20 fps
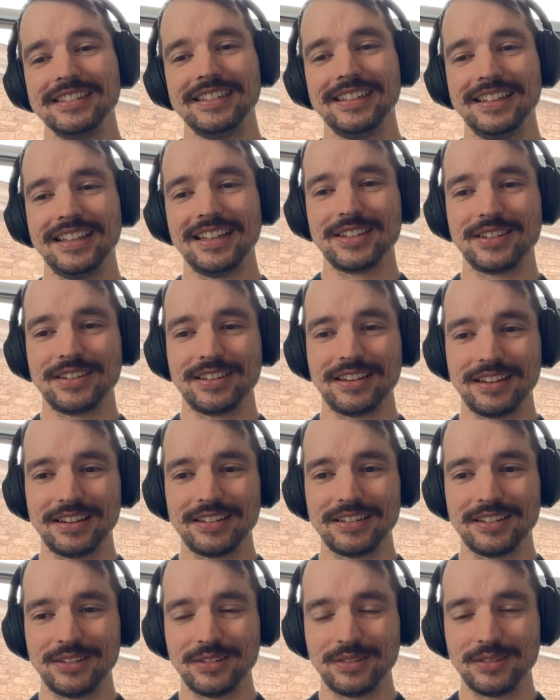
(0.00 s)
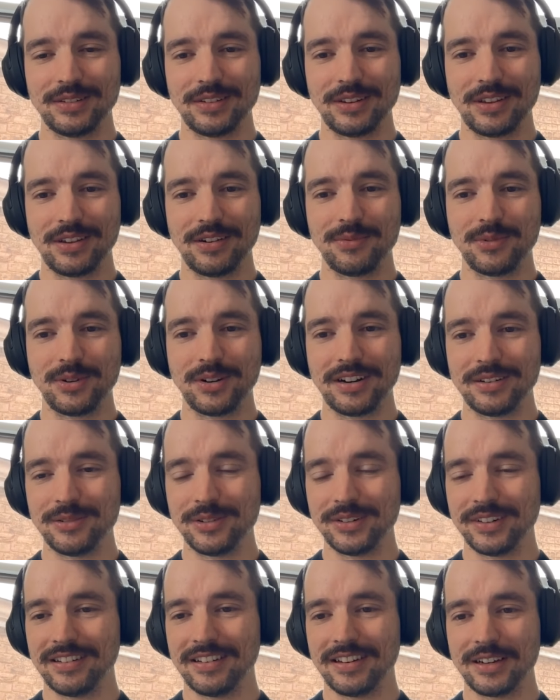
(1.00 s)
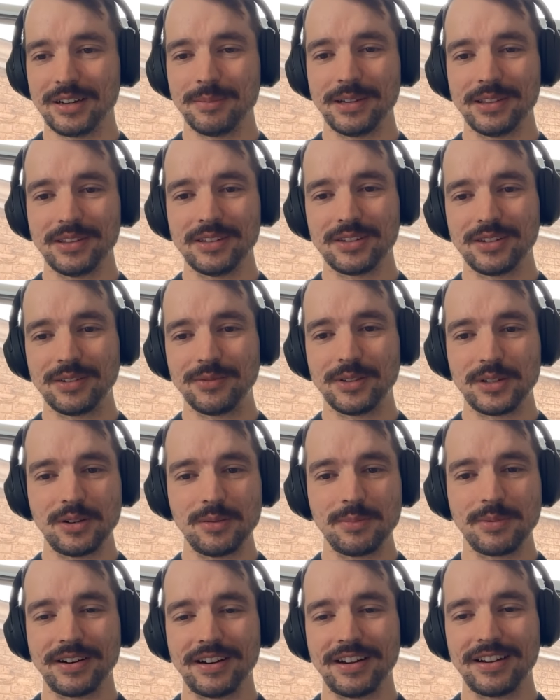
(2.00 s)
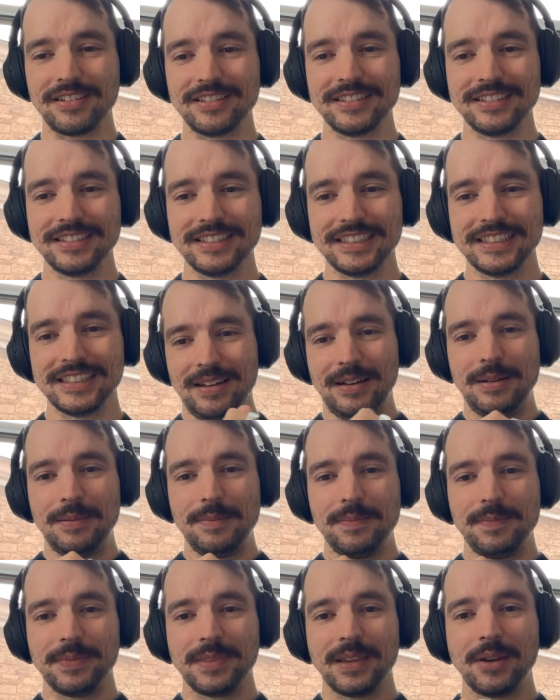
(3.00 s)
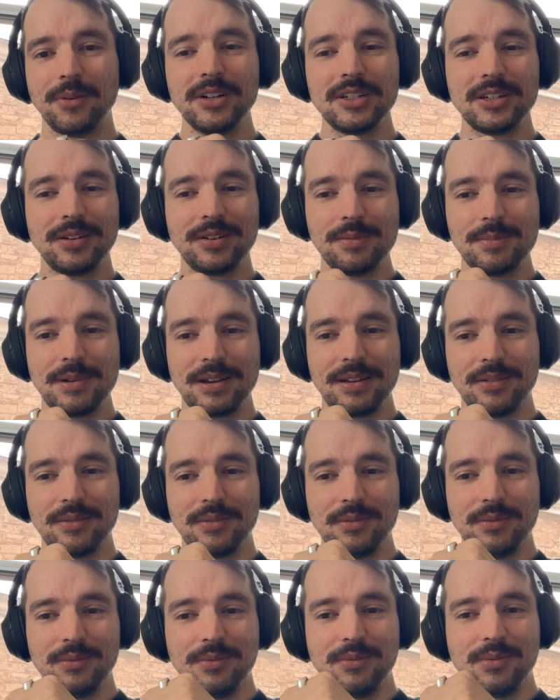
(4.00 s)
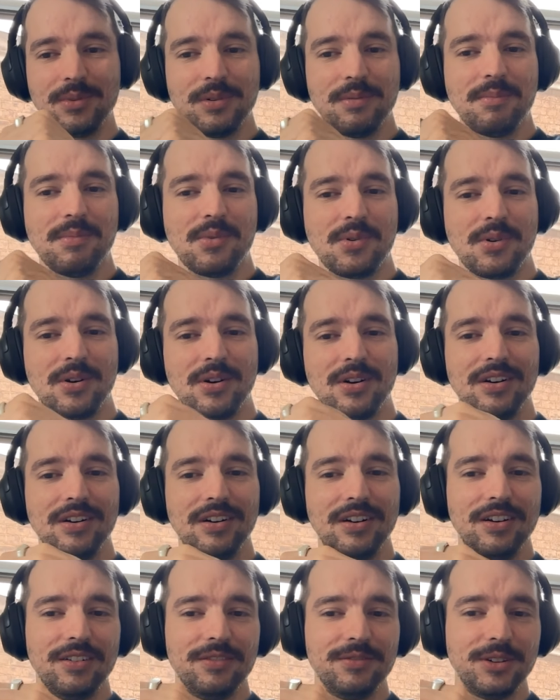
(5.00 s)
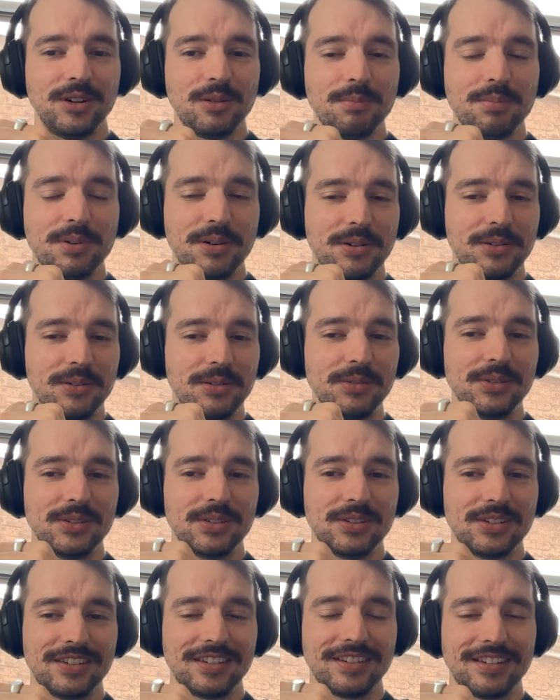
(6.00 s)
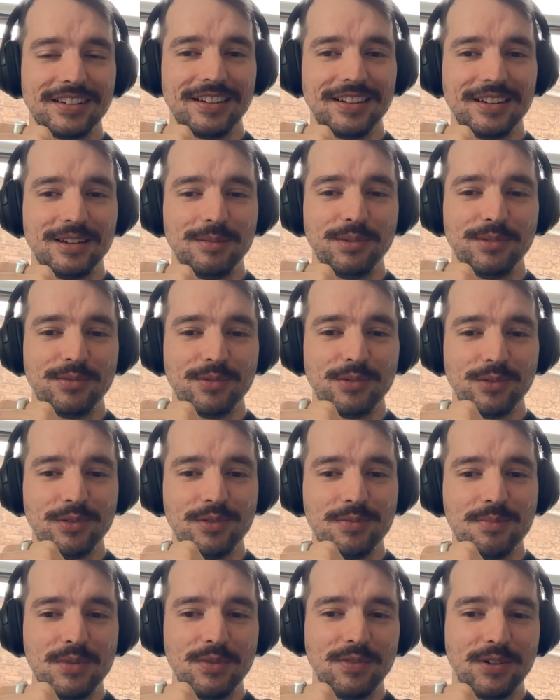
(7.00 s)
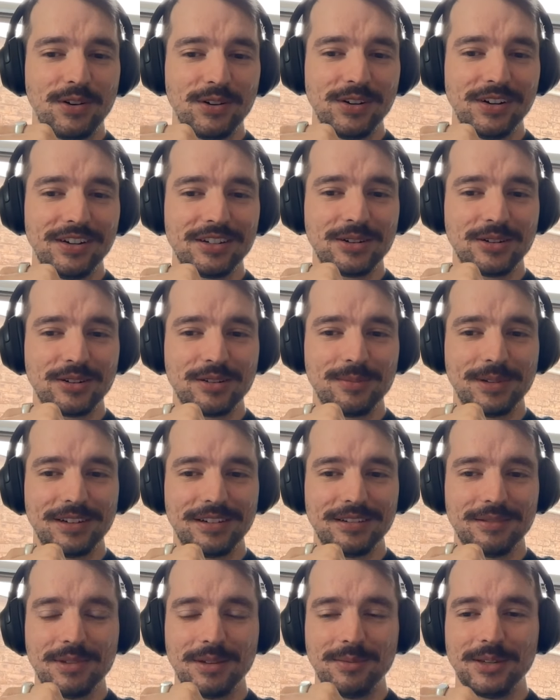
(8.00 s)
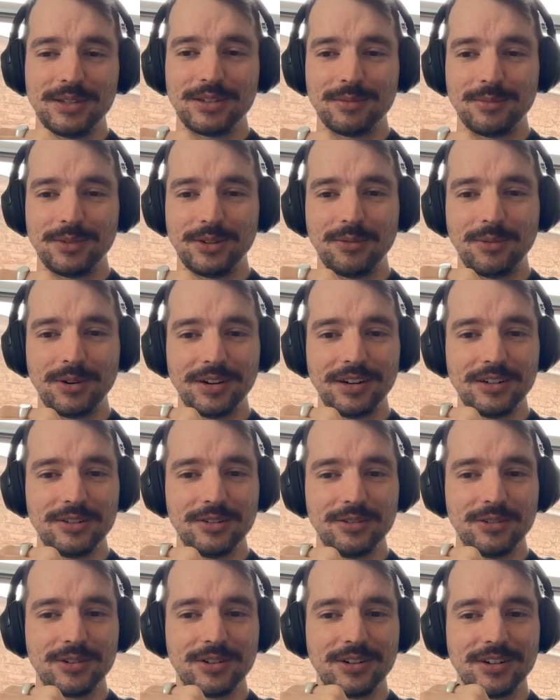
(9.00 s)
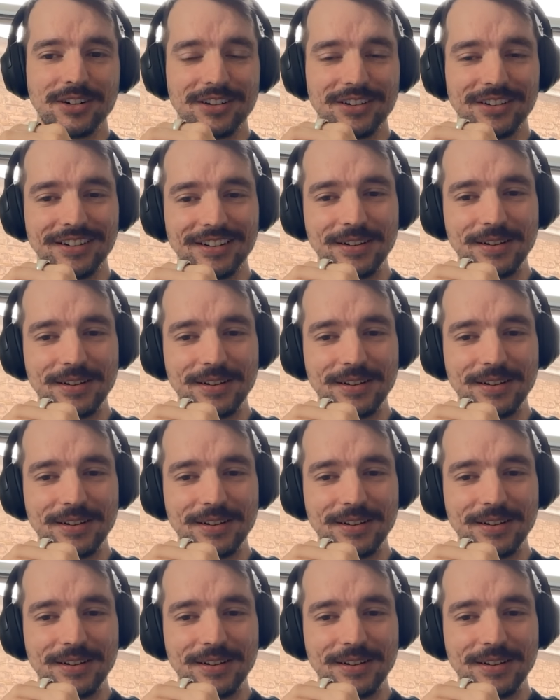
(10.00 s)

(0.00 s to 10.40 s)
And that's like a, a lot of what I really like about the stuff that you put out. Um, I want to talk about one more of your posts uh, before we move on and talk about maybe some of your work at TLDraw.